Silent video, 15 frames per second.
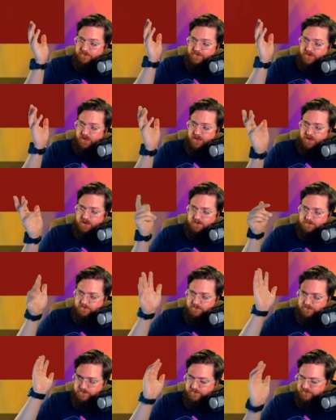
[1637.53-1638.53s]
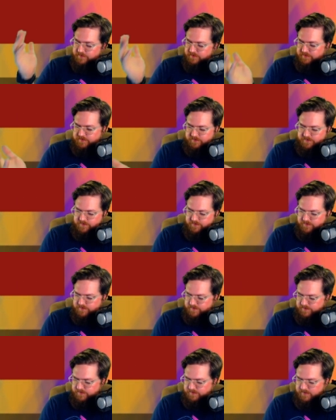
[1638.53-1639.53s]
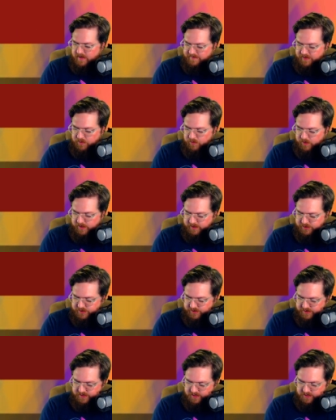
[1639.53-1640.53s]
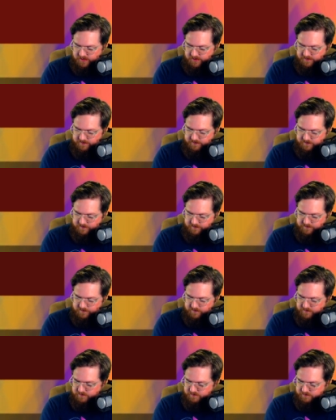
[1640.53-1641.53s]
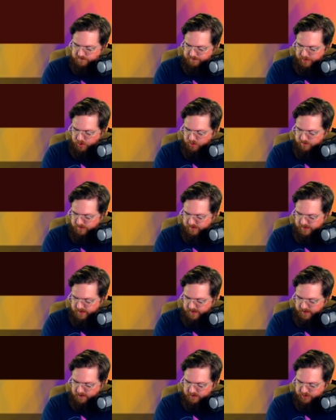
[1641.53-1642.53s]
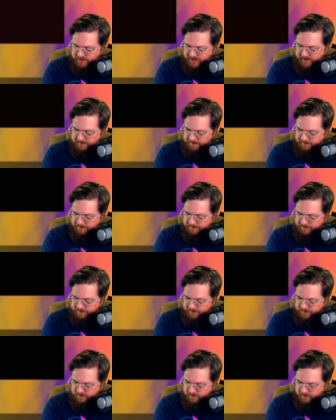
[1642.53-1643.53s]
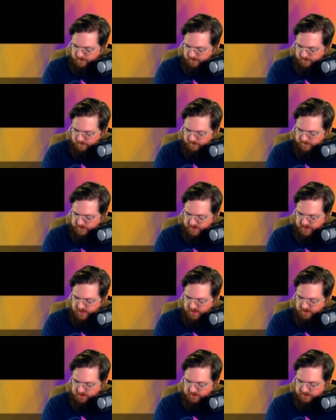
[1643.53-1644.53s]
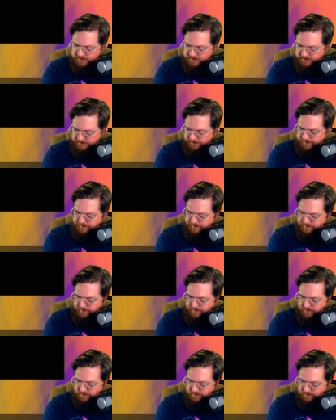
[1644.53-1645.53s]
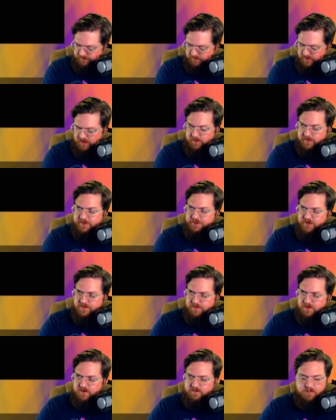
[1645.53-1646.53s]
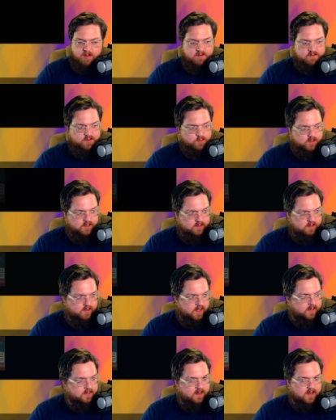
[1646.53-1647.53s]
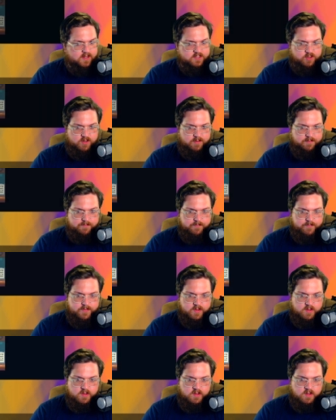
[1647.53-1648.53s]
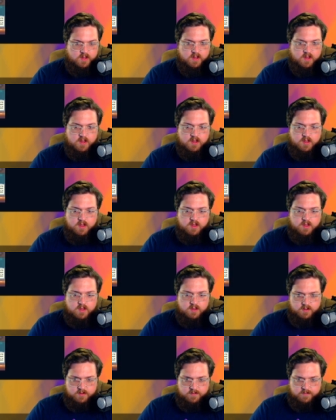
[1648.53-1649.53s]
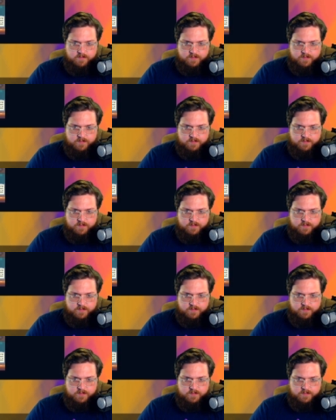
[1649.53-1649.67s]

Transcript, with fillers: uh, Mafia Woody just uh, boomed in our dream. So now, now we dream of Mafia Woody and ice cream. As